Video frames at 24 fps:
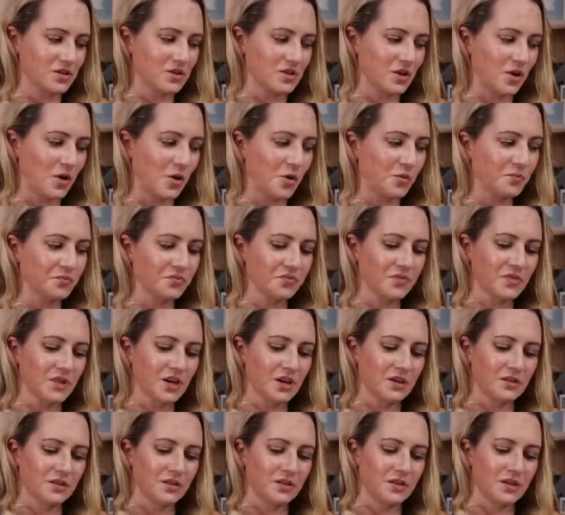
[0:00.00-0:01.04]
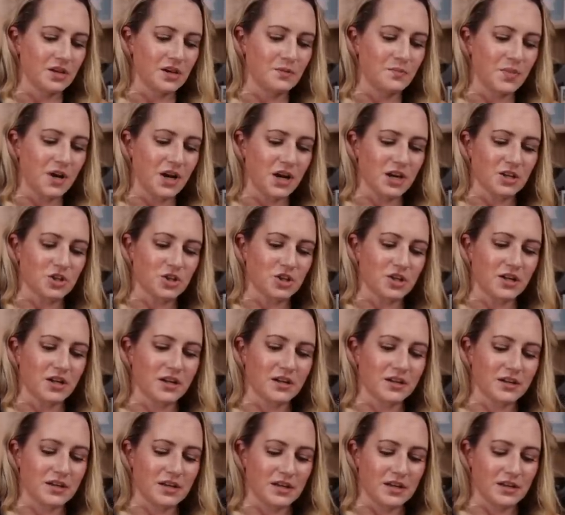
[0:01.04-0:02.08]
So the Boscia
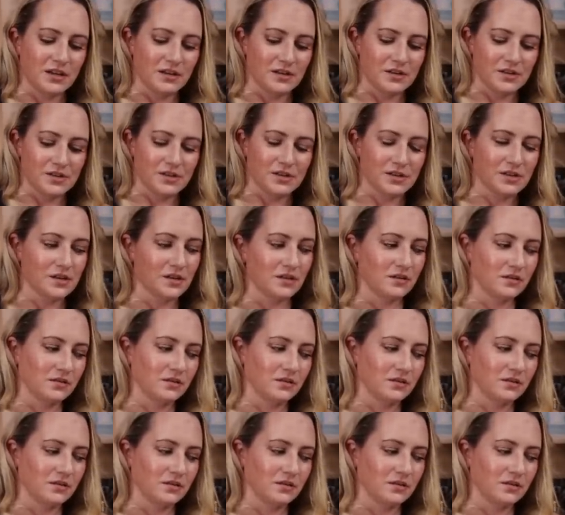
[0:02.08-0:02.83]
is